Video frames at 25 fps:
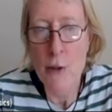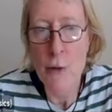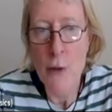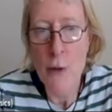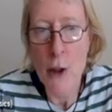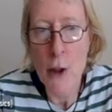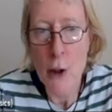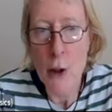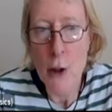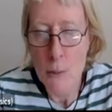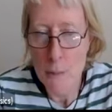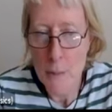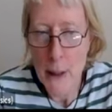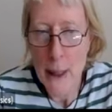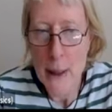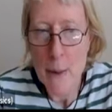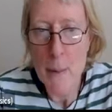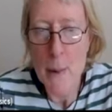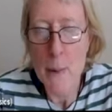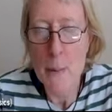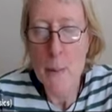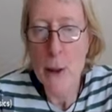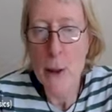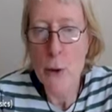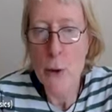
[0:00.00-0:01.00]
to follow
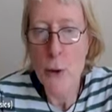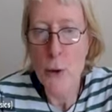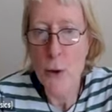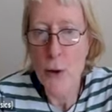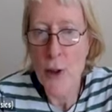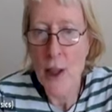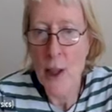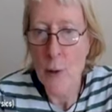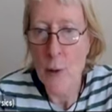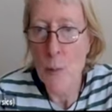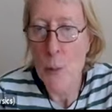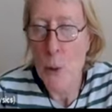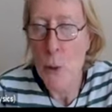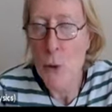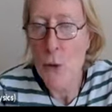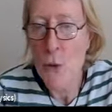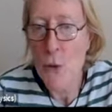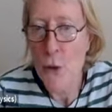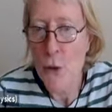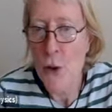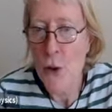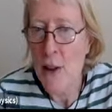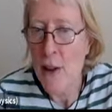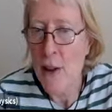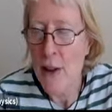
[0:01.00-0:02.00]
paper because it has
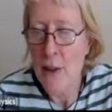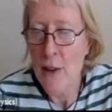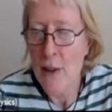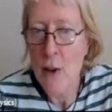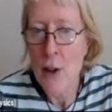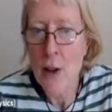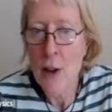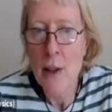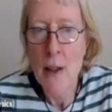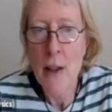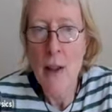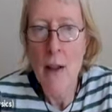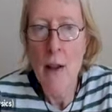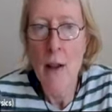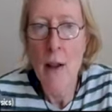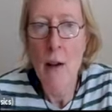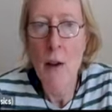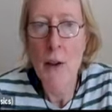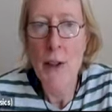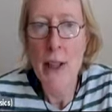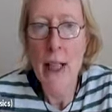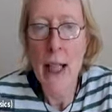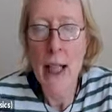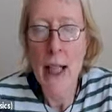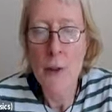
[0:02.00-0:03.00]
proofs in it
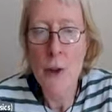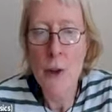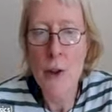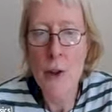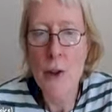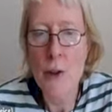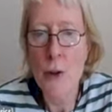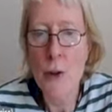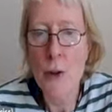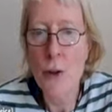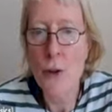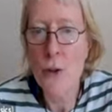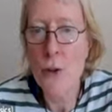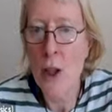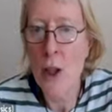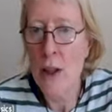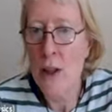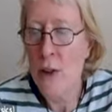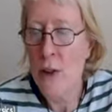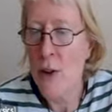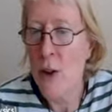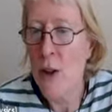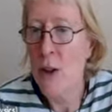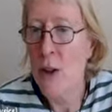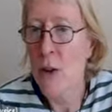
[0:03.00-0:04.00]
on how to
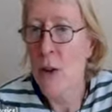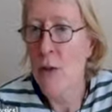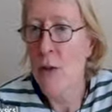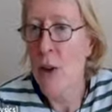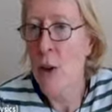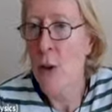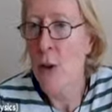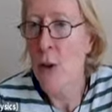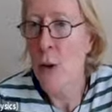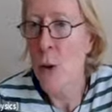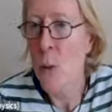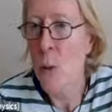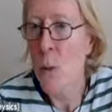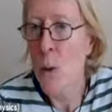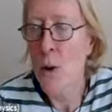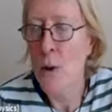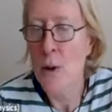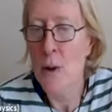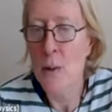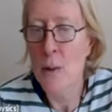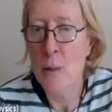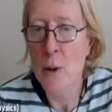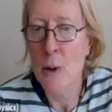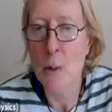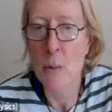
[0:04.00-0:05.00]
construct a universal
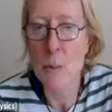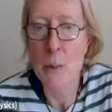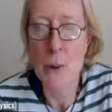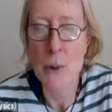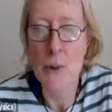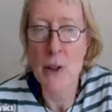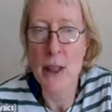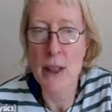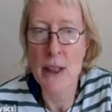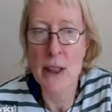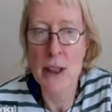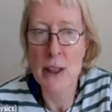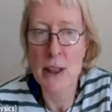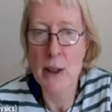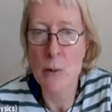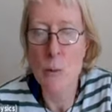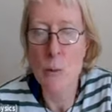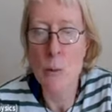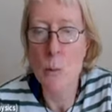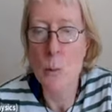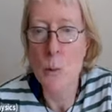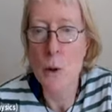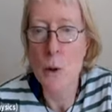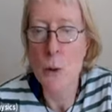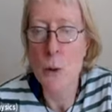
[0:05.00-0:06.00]
quantum
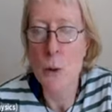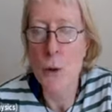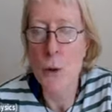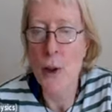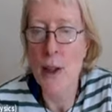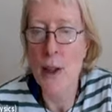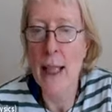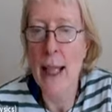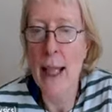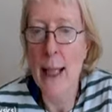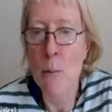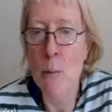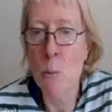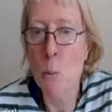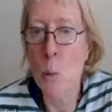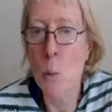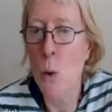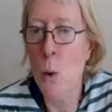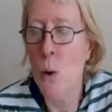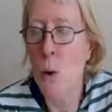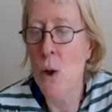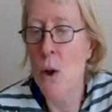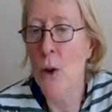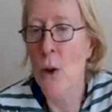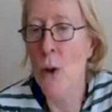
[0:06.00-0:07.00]
computation using M
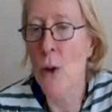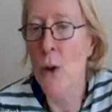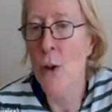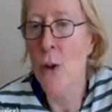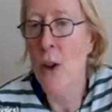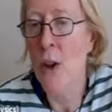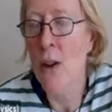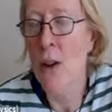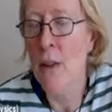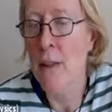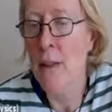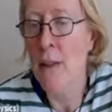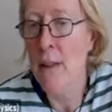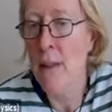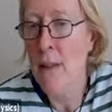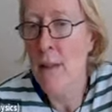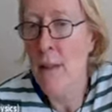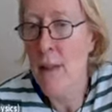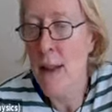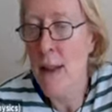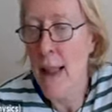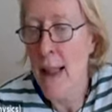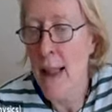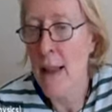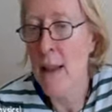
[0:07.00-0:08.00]
walkers on
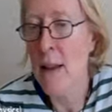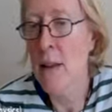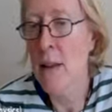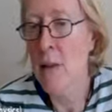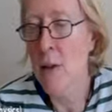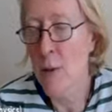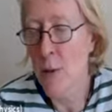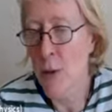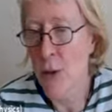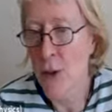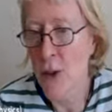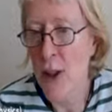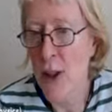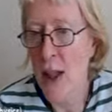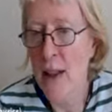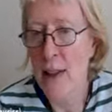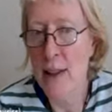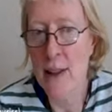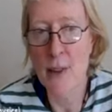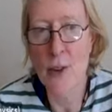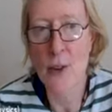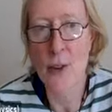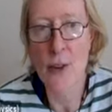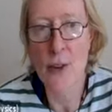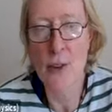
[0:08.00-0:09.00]
L
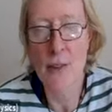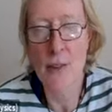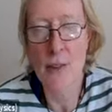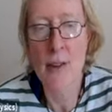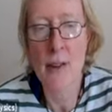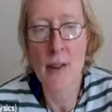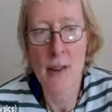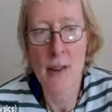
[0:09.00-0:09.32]
sites.